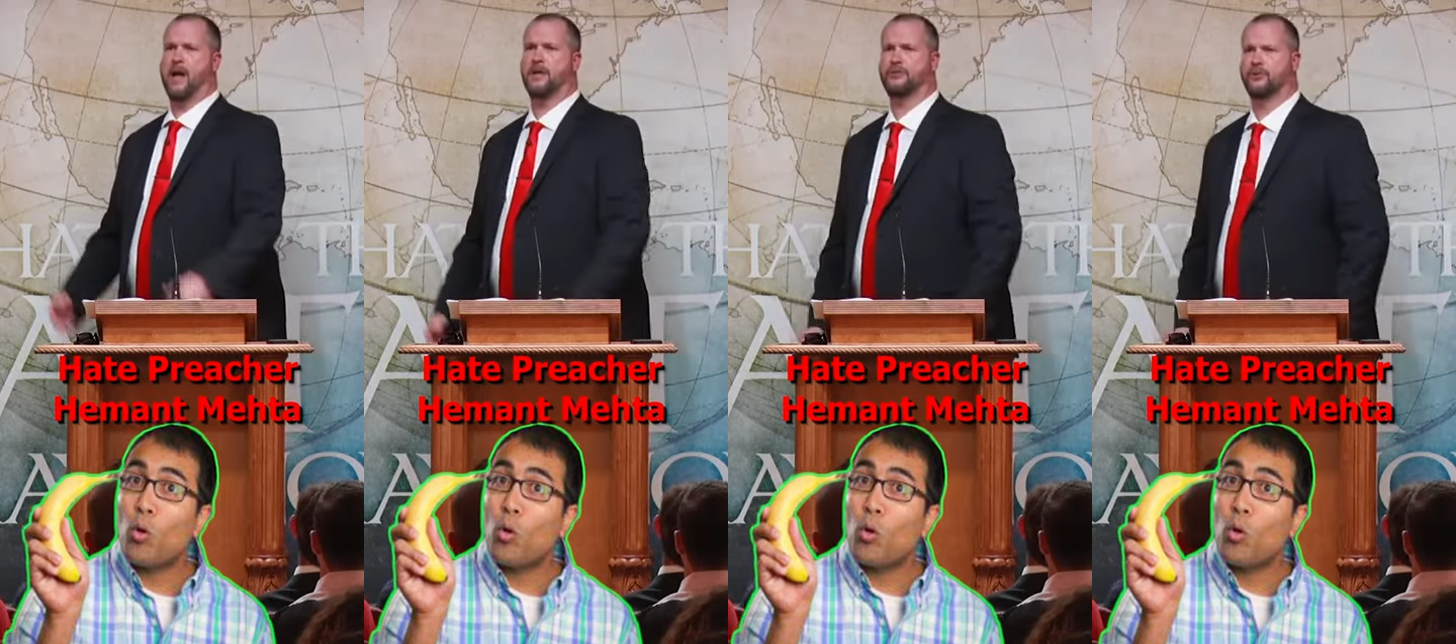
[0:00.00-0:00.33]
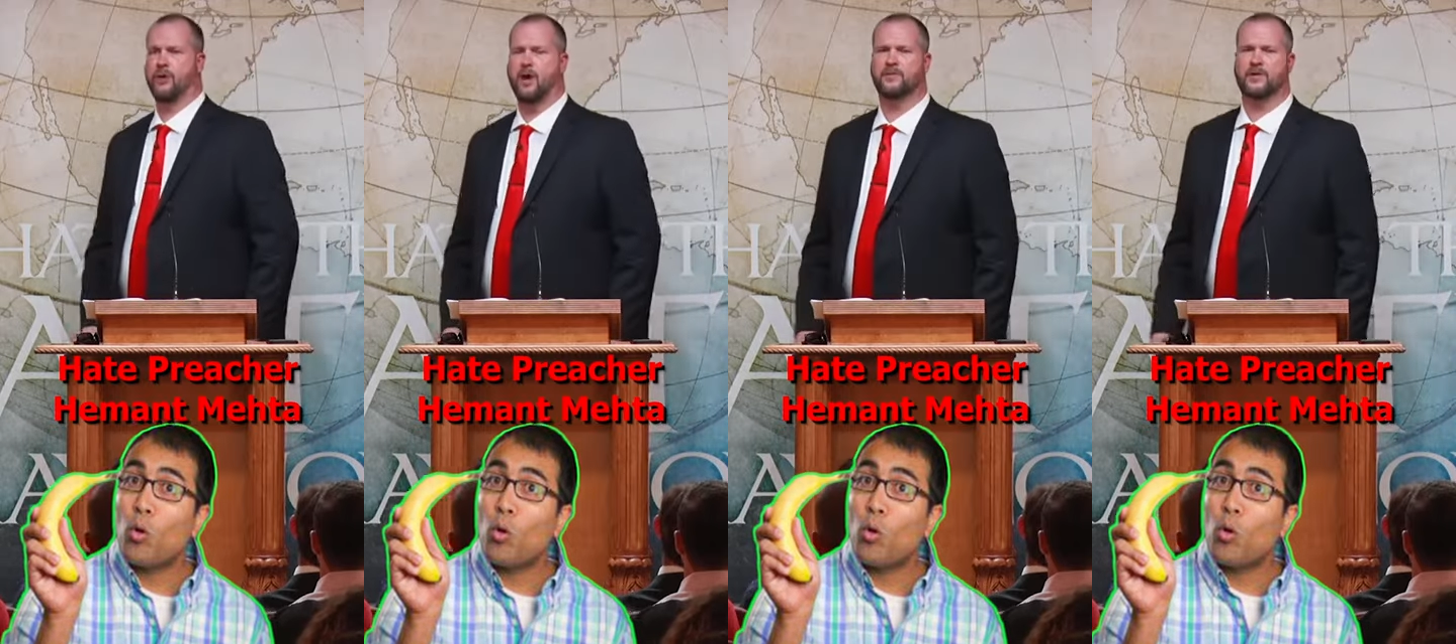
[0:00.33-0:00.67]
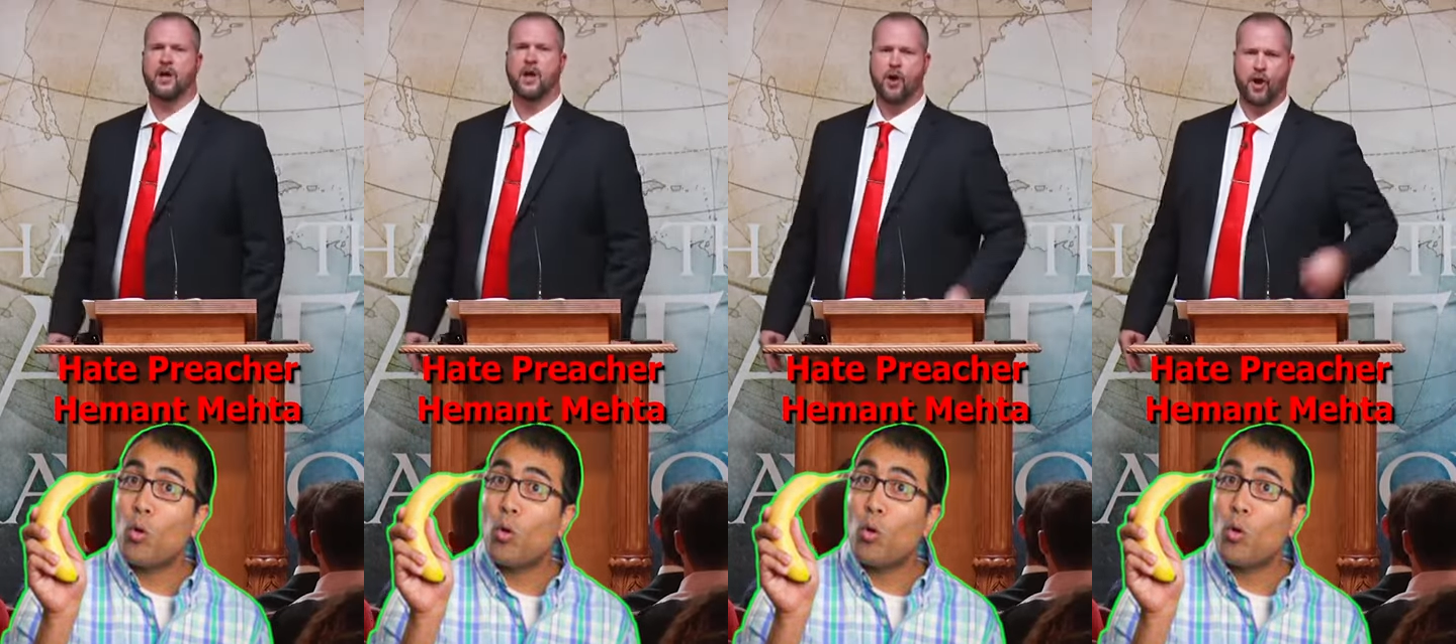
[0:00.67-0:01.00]
Pastor
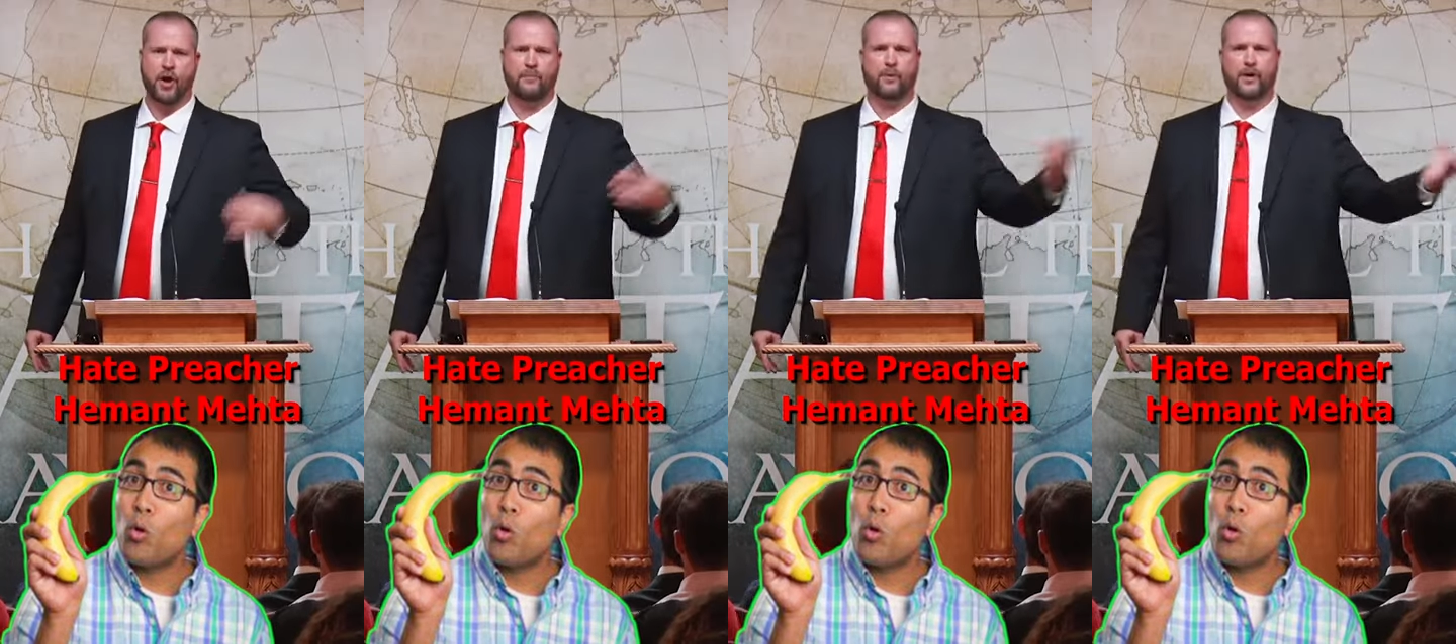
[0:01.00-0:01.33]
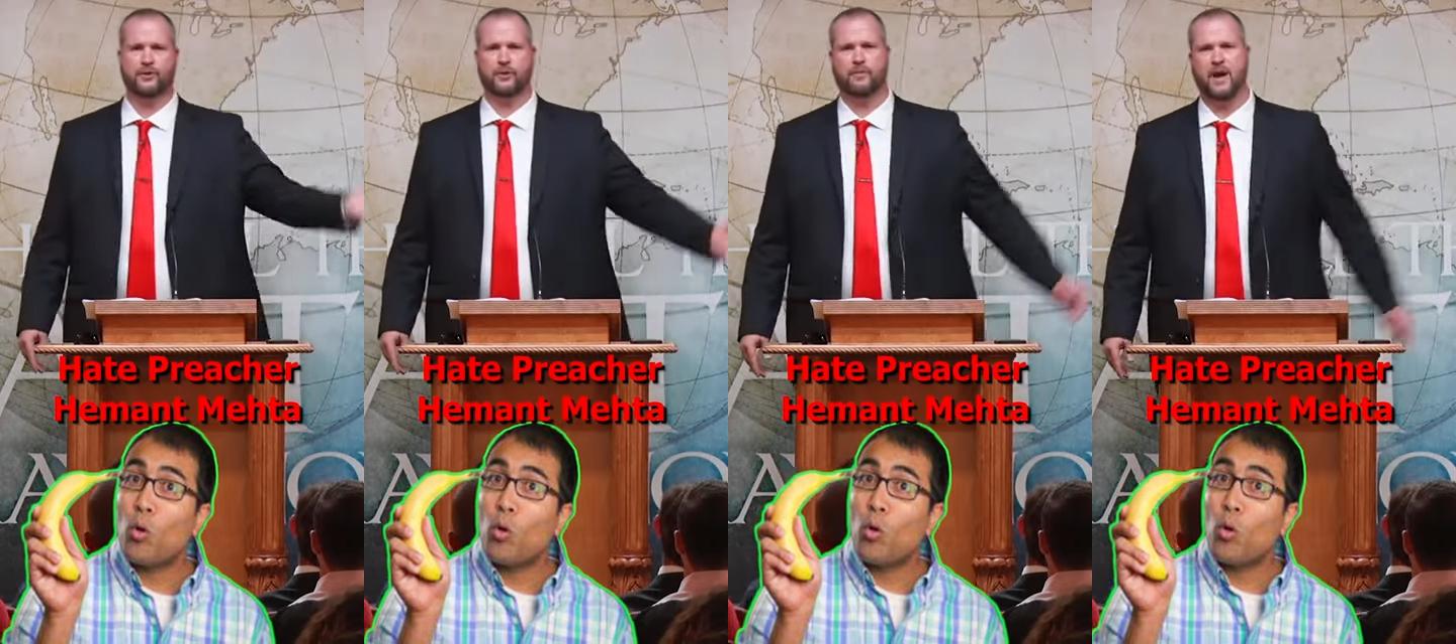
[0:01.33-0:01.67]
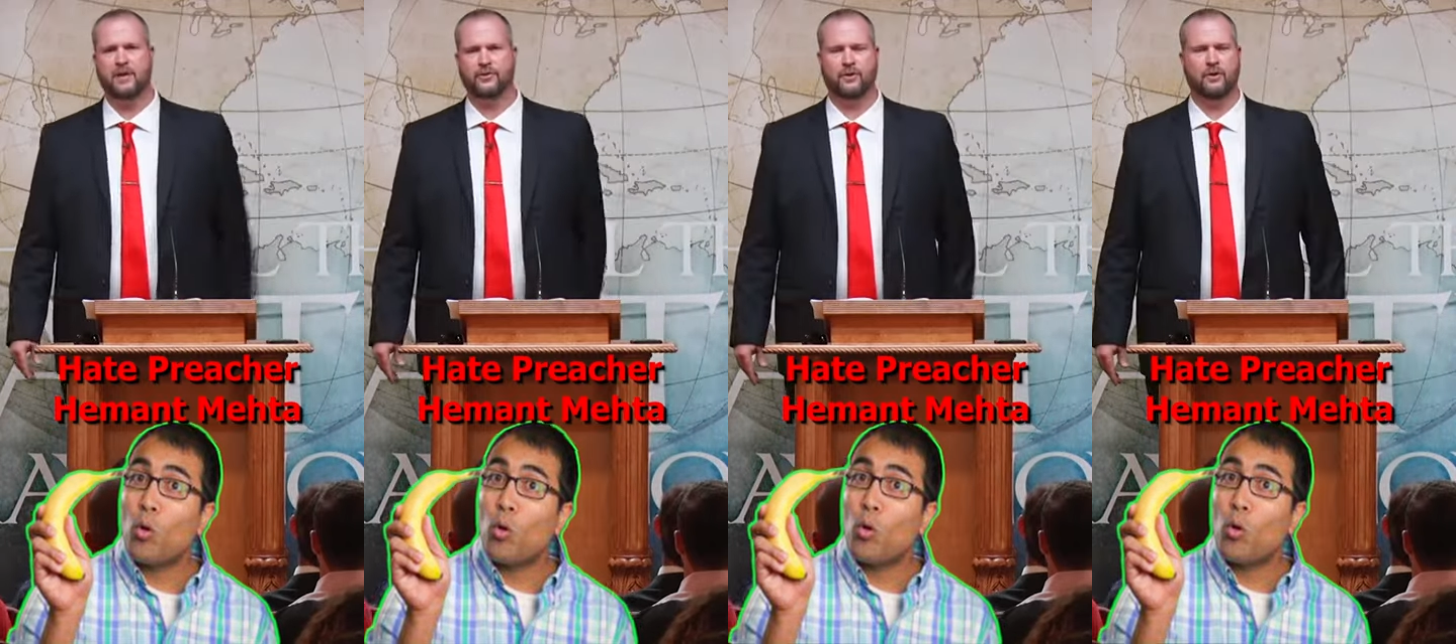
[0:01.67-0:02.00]
Thompson, hate
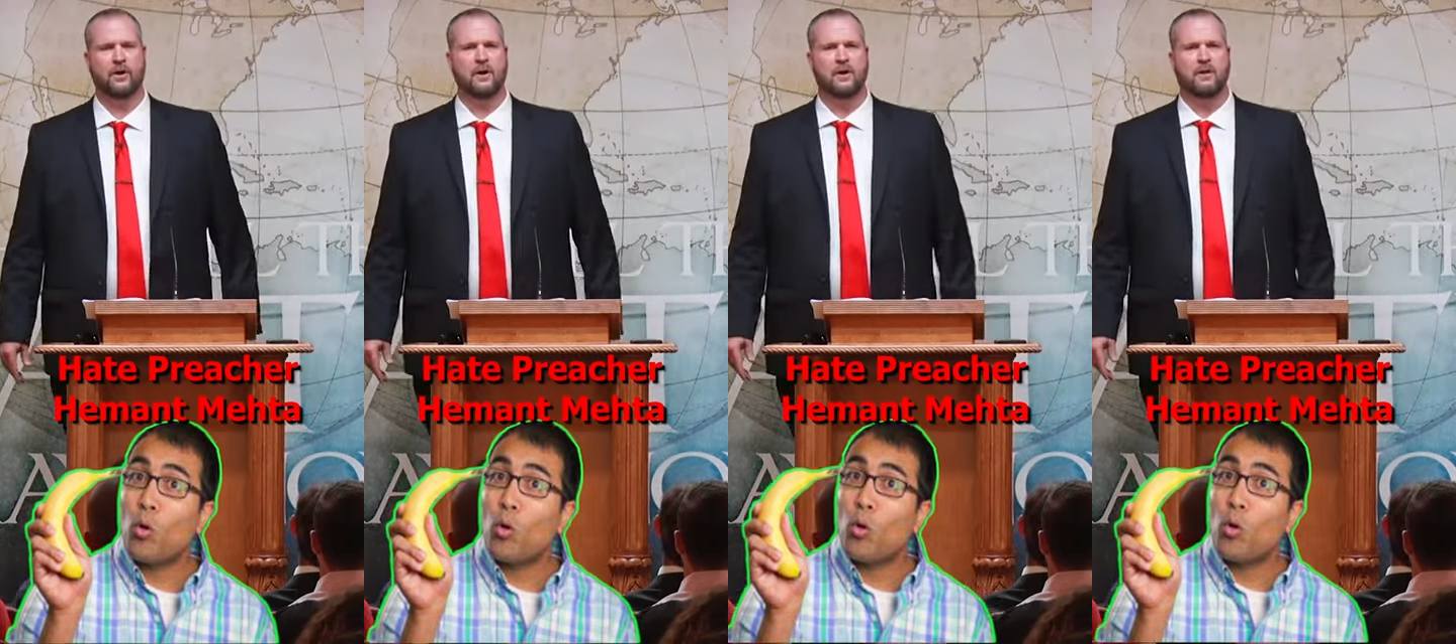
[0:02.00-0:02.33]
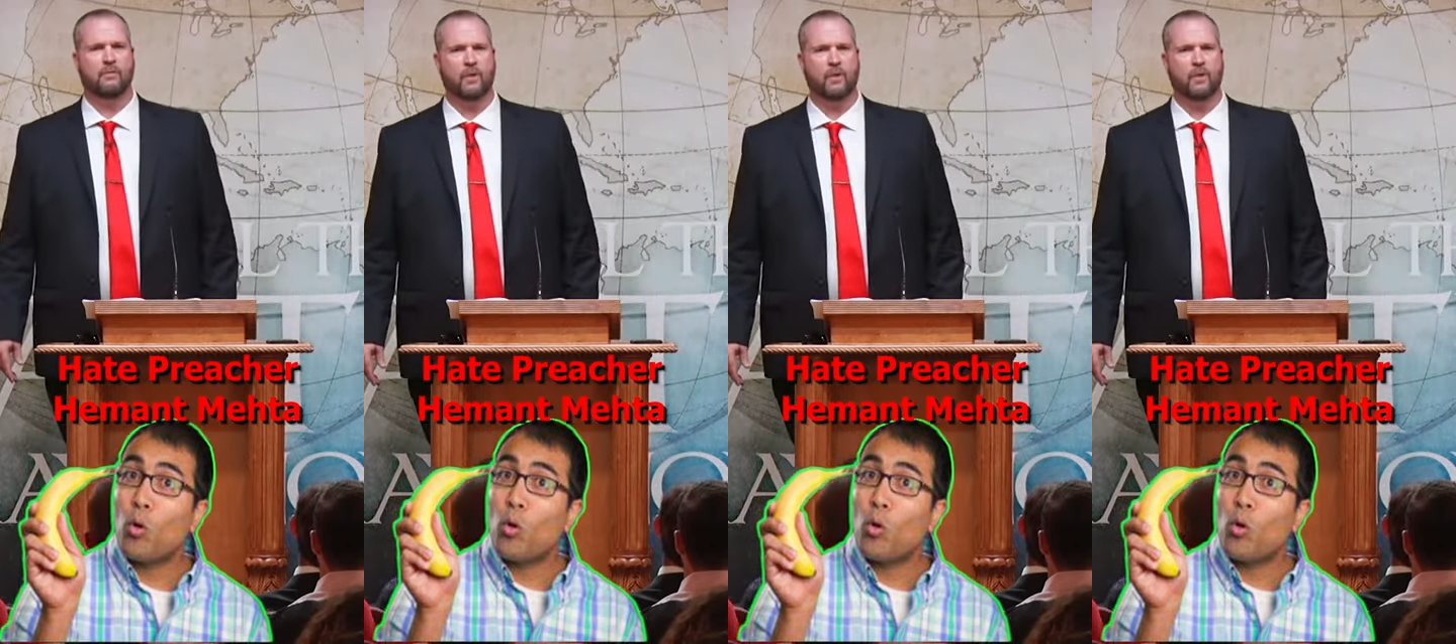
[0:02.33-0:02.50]
preacher, Pastor